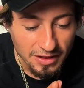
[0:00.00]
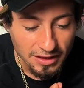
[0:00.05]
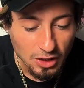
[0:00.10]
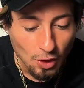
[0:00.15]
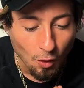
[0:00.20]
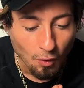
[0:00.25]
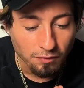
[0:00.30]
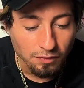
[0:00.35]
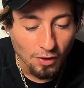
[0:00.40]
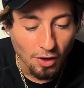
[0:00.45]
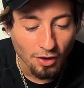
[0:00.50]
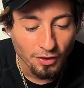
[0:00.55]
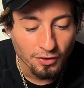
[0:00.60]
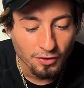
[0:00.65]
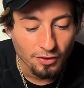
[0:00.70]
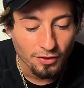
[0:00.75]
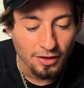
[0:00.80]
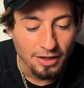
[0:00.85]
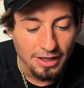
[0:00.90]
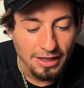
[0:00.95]
the
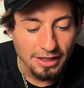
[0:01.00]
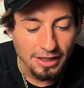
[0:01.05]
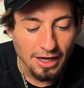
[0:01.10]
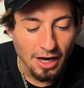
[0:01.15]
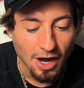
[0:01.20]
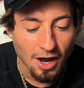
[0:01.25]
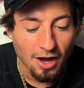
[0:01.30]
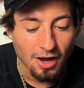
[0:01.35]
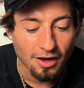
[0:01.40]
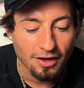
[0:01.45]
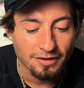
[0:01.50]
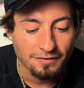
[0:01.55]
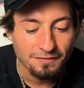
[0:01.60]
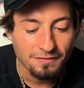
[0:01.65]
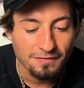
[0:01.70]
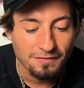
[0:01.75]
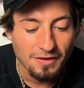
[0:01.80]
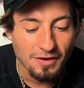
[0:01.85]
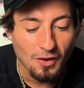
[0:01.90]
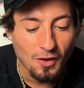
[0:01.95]
over-under
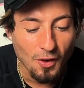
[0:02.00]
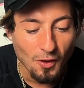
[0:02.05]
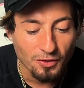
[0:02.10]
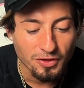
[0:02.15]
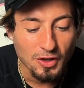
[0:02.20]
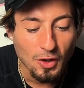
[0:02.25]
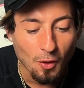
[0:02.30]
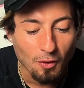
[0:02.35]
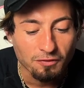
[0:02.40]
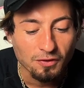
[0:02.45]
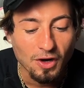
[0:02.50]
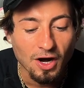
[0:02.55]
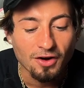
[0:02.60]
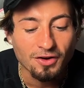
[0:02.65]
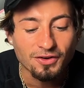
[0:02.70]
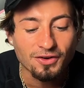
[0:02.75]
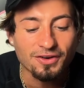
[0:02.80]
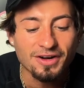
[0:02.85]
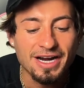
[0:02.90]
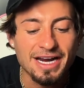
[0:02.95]

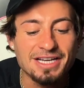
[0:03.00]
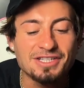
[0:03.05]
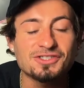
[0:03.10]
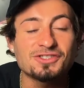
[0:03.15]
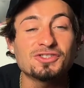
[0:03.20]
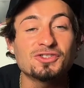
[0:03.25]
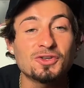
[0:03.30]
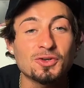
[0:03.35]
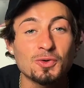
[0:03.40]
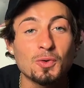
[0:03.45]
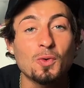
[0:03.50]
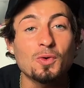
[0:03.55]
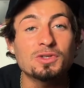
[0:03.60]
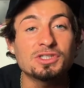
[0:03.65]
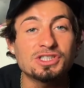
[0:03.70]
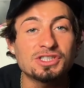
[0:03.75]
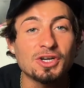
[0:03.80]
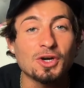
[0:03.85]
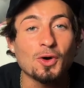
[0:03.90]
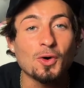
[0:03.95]
is
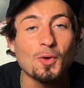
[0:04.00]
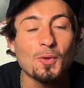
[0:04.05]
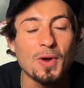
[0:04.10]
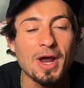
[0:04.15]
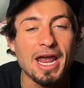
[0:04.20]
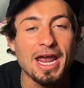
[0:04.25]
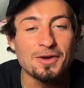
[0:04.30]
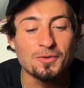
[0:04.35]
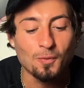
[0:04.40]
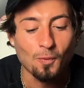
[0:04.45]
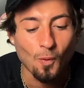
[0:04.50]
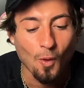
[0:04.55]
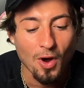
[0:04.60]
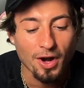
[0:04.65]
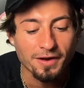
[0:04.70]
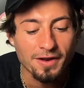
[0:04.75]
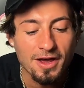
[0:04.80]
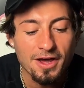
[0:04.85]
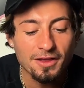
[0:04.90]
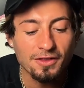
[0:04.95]

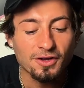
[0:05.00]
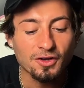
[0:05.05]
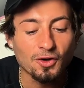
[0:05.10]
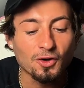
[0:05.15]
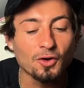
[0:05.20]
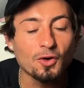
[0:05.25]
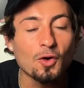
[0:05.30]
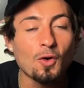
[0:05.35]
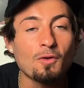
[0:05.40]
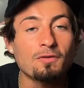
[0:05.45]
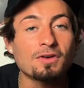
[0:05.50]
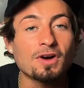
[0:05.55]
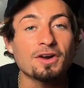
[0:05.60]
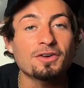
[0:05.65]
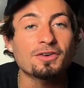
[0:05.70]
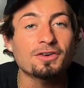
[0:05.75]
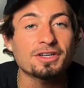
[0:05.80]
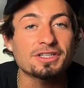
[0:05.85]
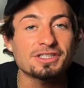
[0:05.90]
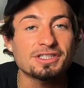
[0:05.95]
2-0-1. The current
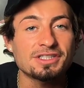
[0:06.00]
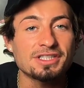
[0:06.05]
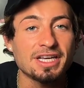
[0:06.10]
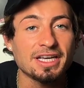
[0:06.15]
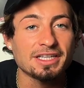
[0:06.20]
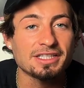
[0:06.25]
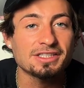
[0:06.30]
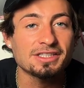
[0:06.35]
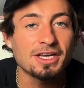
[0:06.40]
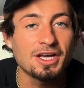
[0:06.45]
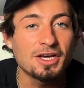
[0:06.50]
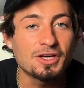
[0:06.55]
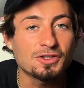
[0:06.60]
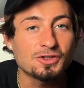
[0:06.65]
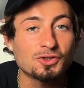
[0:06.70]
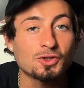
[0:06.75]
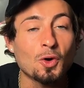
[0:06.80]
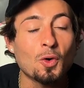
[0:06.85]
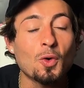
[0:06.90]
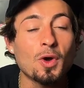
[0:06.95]
over-under is 6.
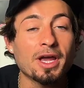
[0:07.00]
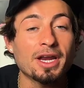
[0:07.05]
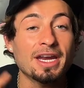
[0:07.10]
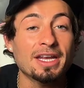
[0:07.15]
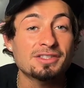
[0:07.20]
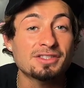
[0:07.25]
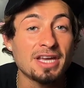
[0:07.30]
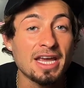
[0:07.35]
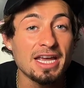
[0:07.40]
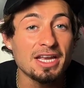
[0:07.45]
So it has